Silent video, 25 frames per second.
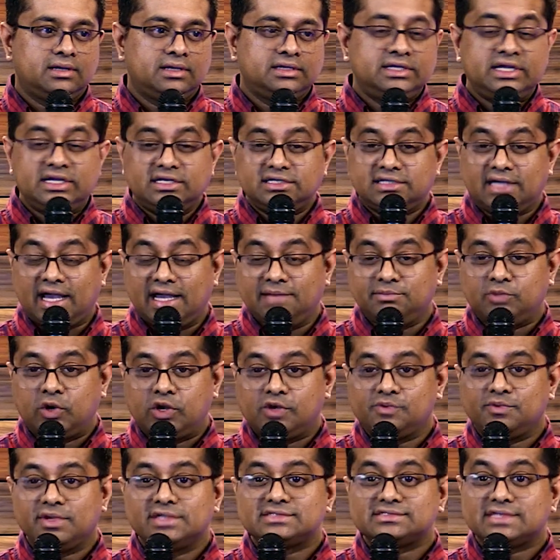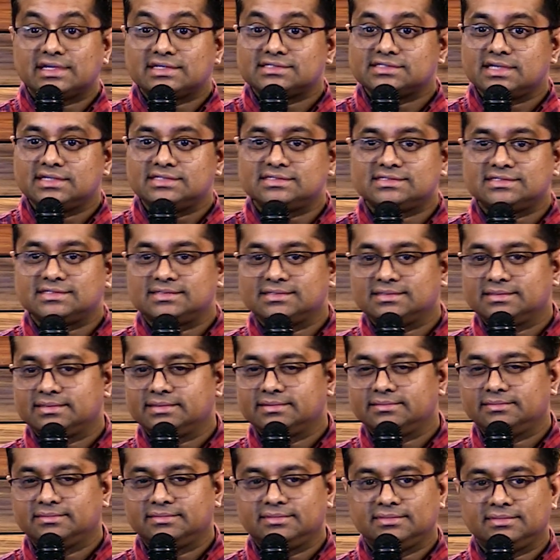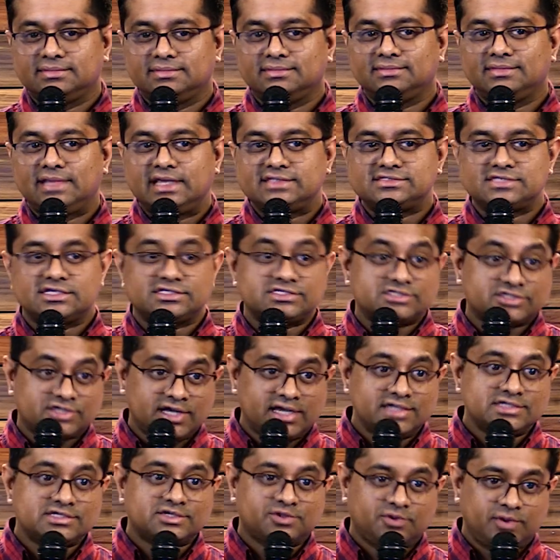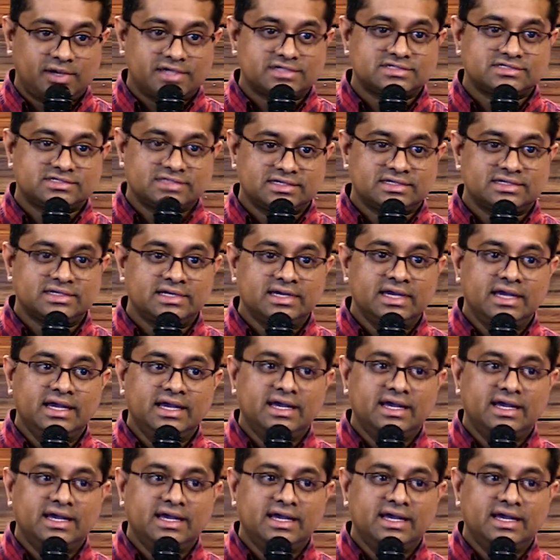Did time always exist? That's a strange question,